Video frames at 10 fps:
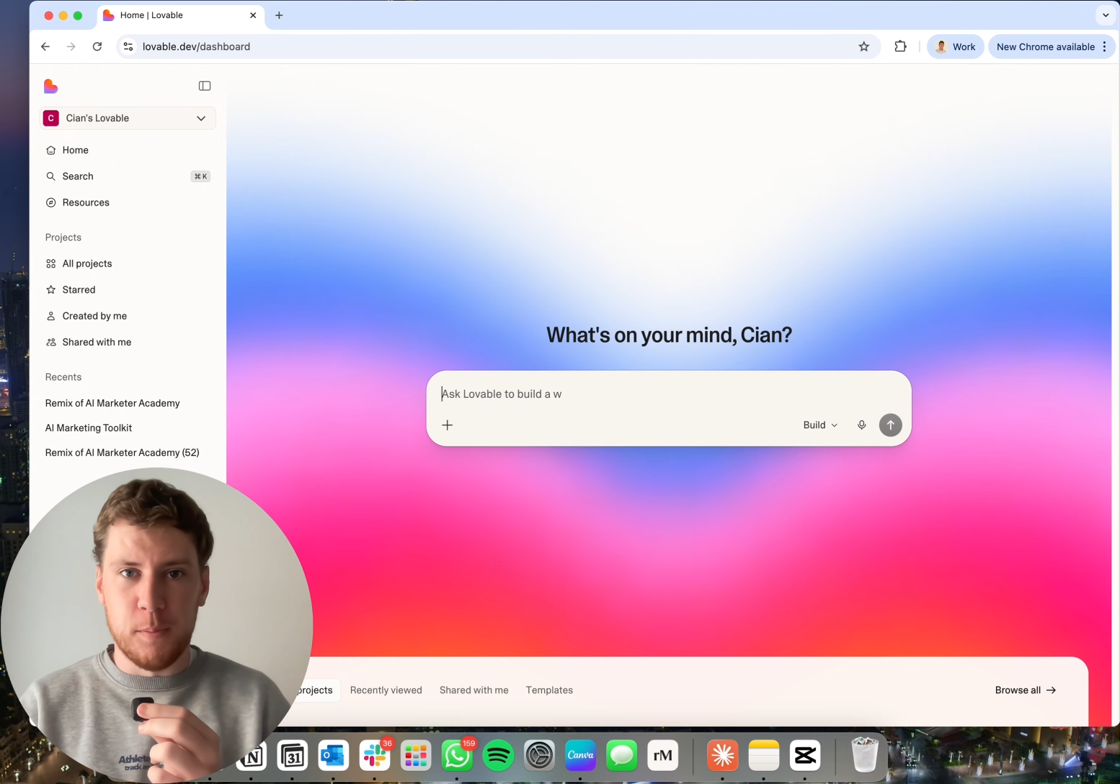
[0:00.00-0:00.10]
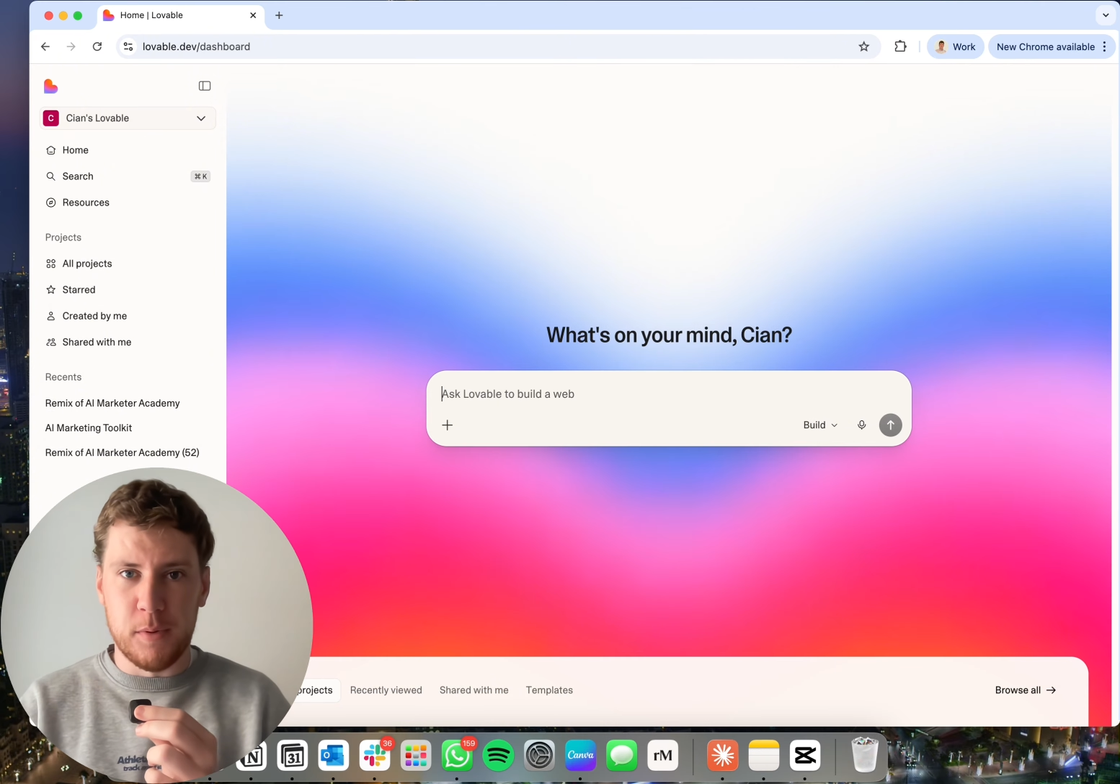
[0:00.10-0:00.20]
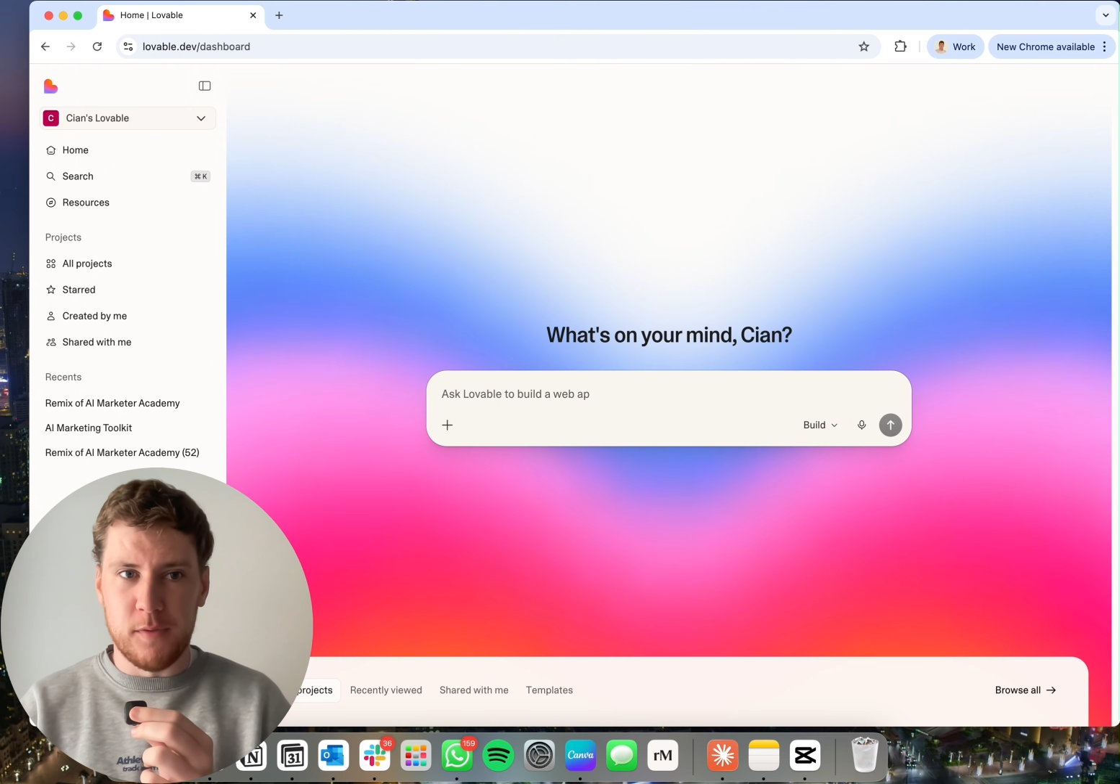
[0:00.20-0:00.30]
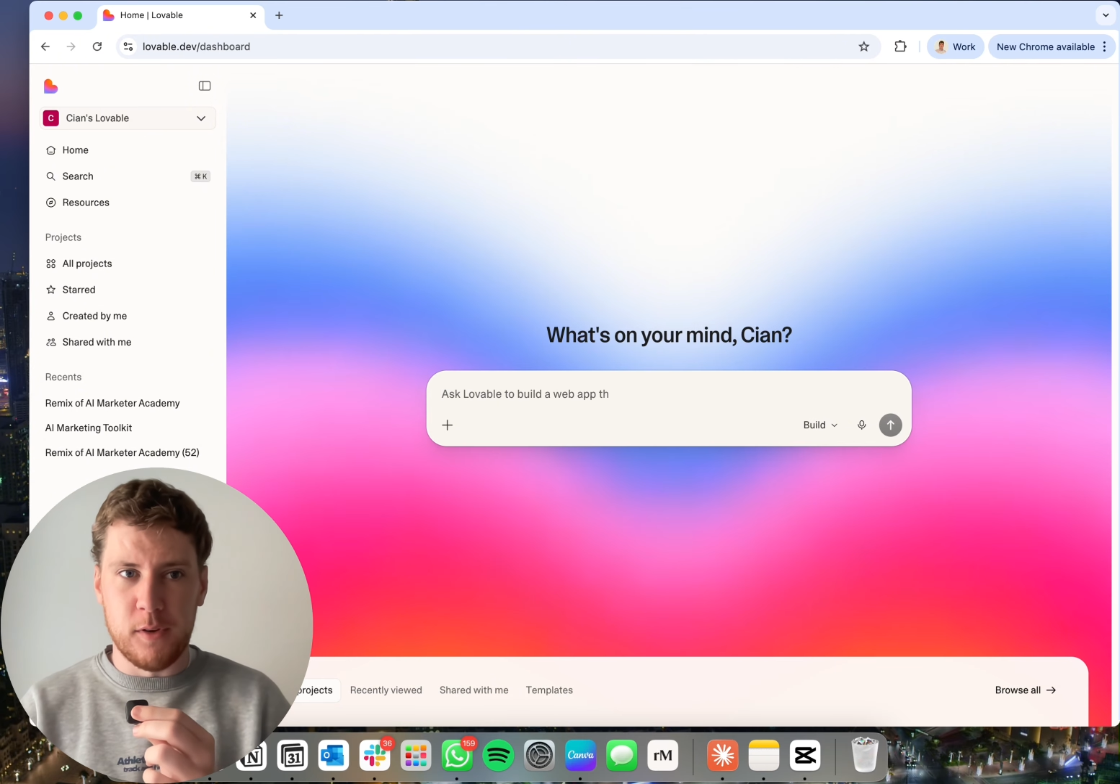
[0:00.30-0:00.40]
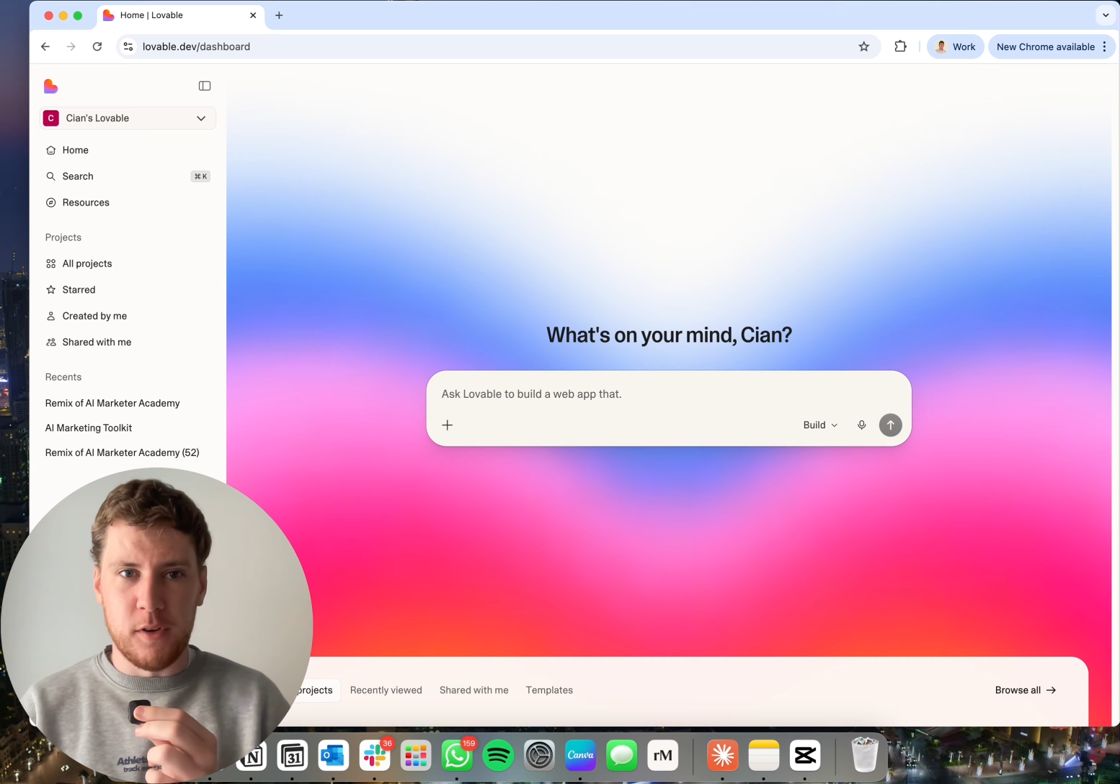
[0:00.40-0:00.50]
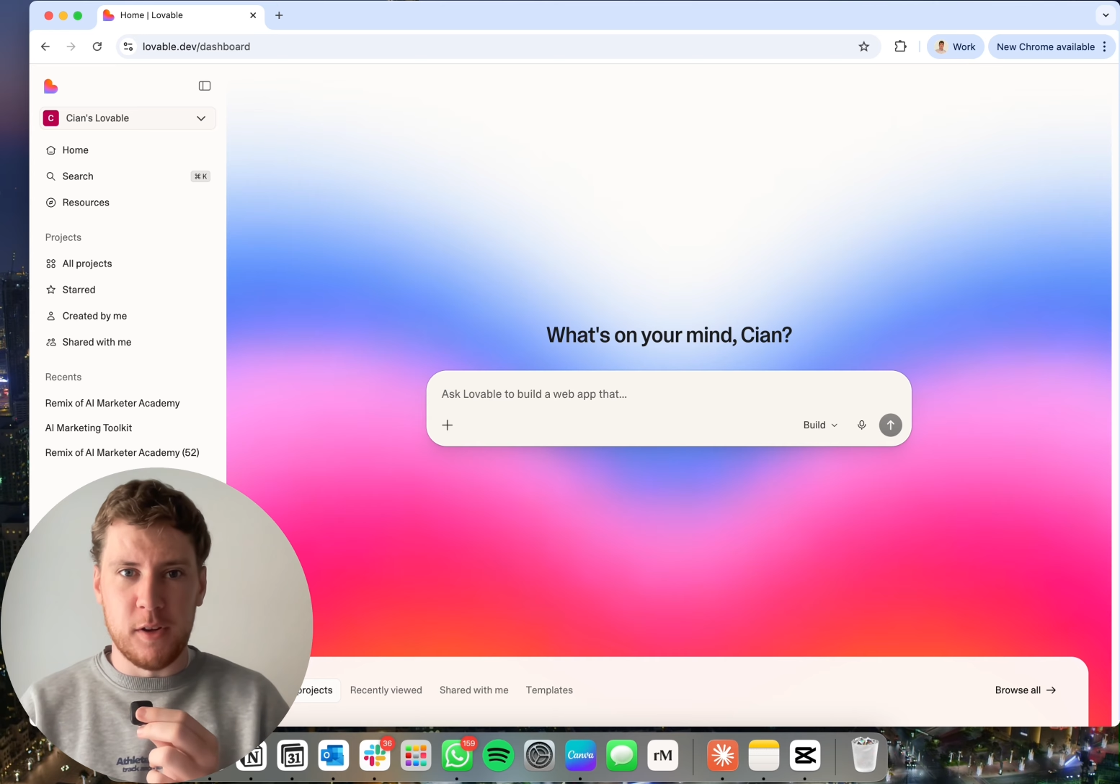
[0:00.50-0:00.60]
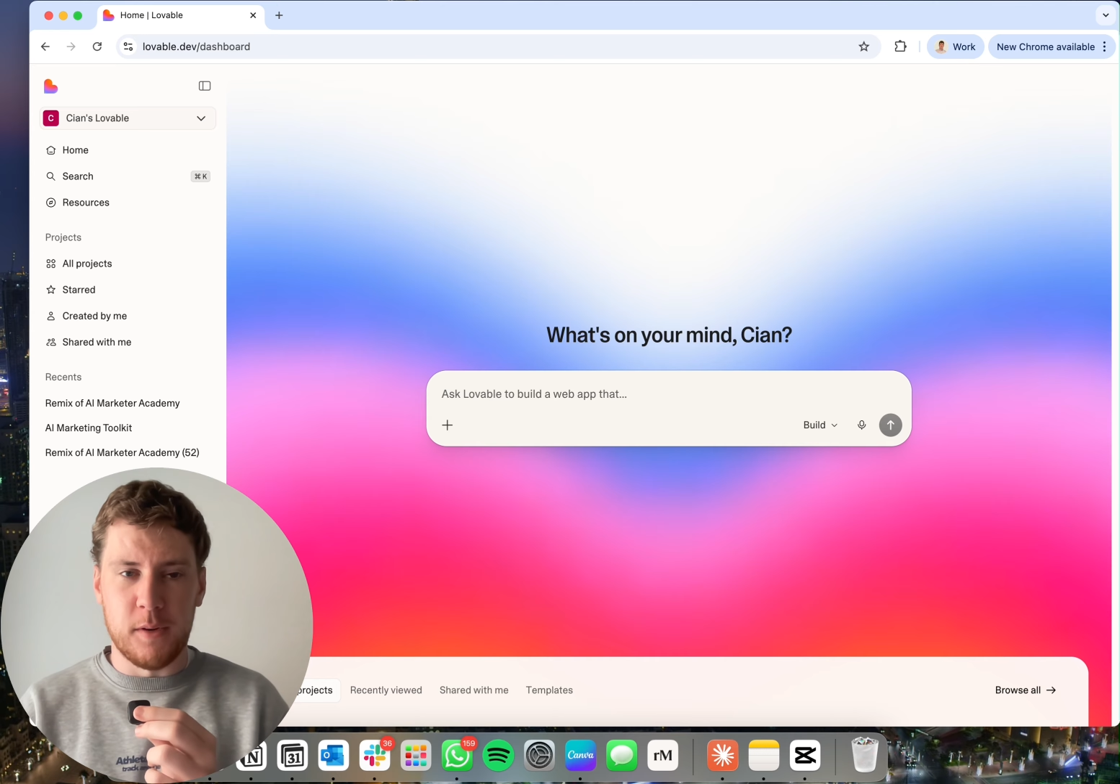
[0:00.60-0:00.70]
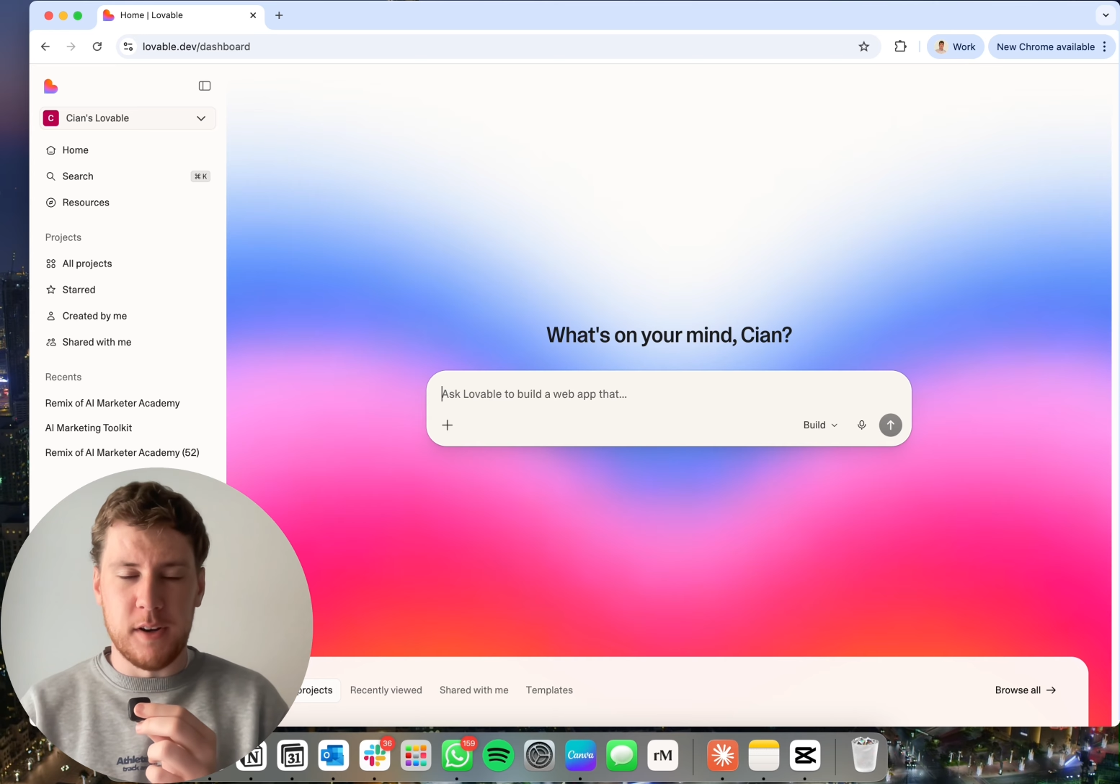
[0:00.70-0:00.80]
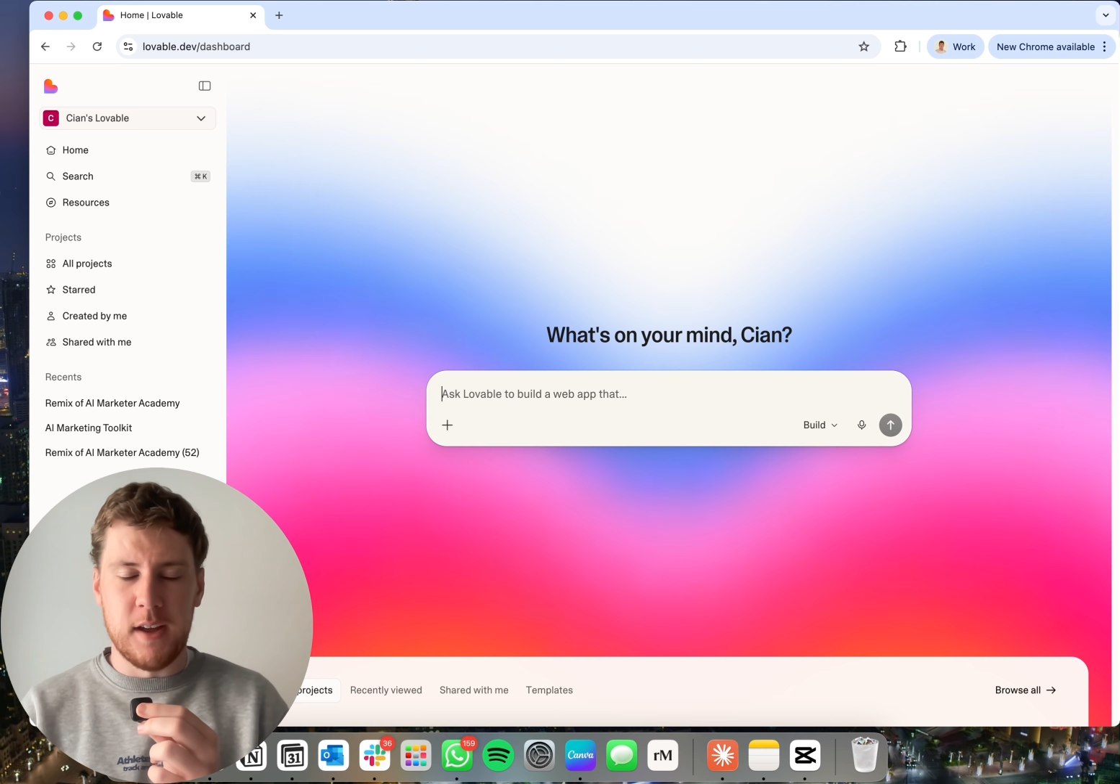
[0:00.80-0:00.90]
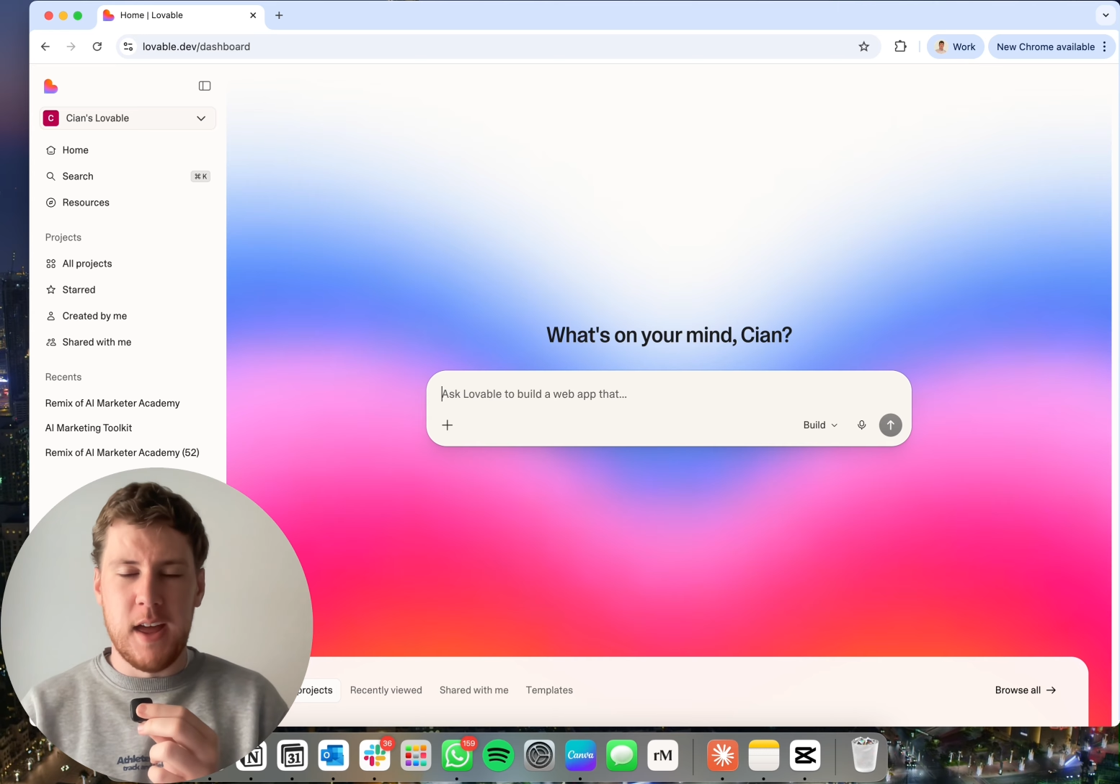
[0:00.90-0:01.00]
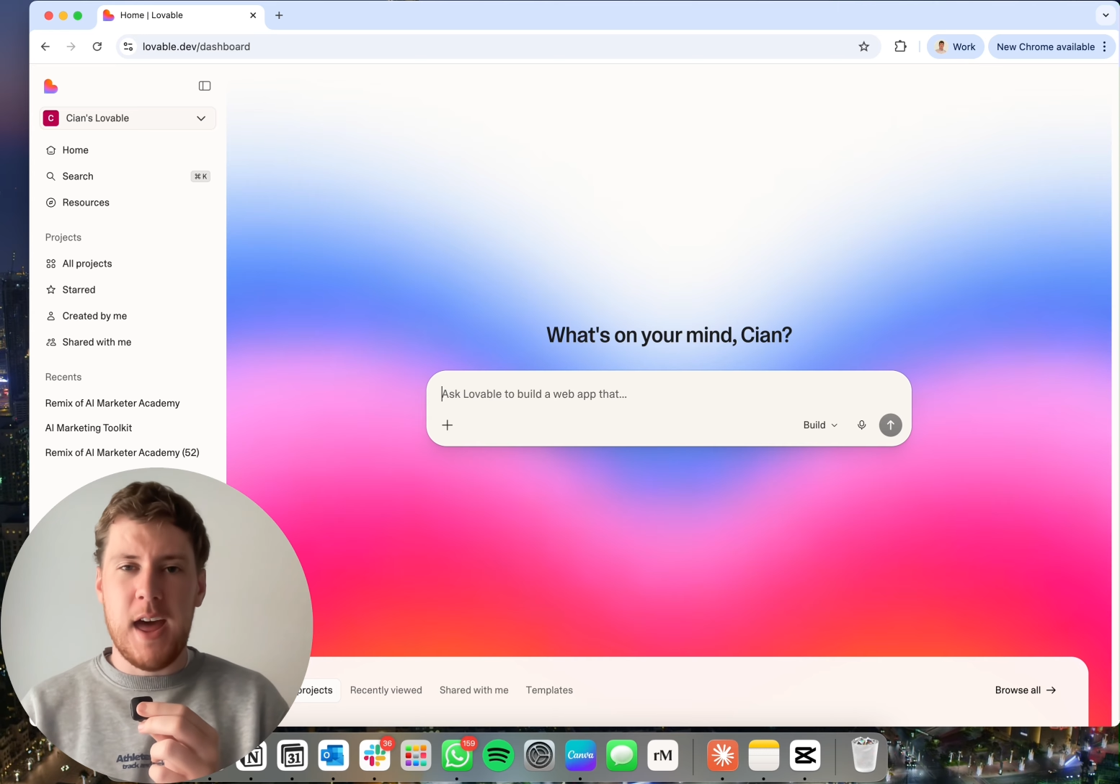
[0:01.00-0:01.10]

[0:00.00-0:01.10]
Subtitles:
portfolio on it,